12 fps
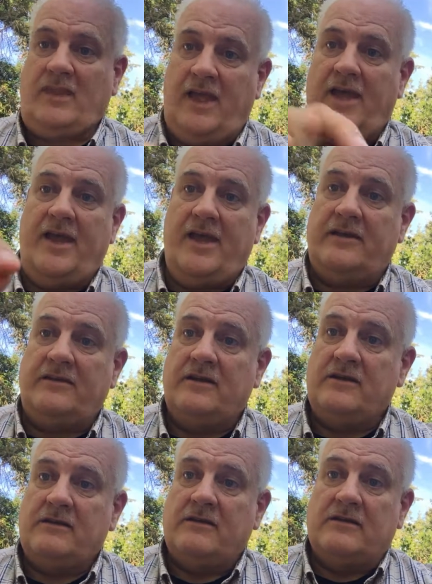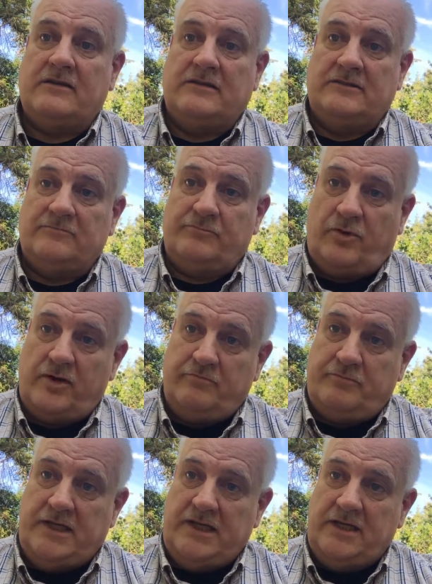And point
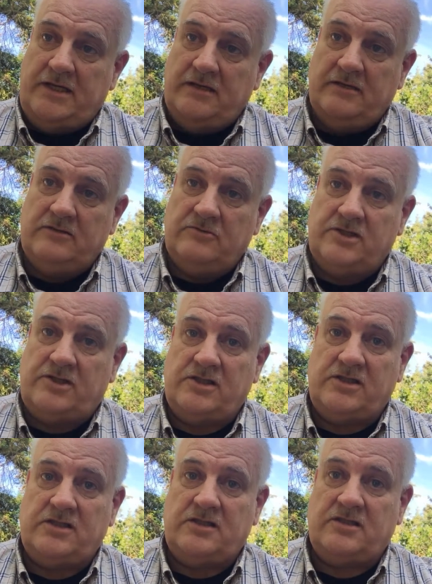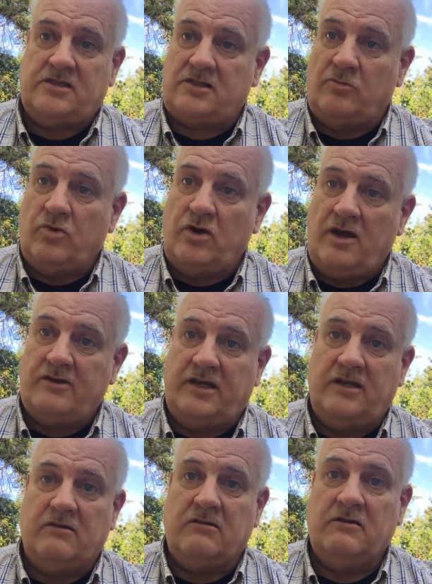B, which is somewhere out
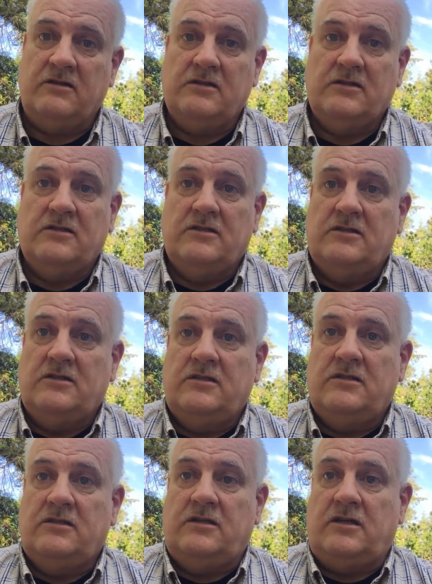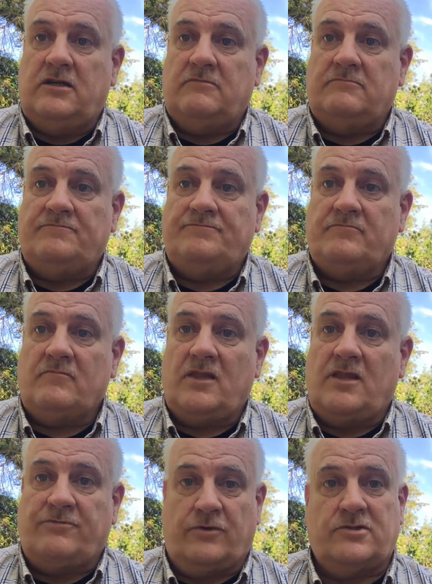here,
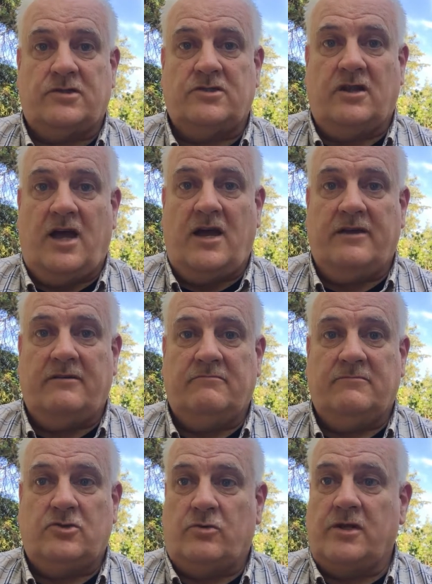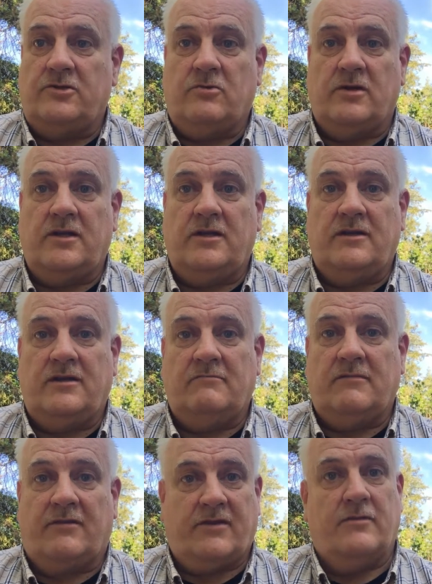the 1st of July 2020, and
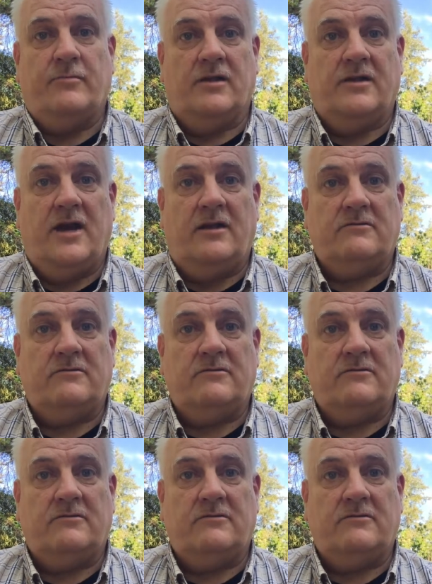I've got $1 million.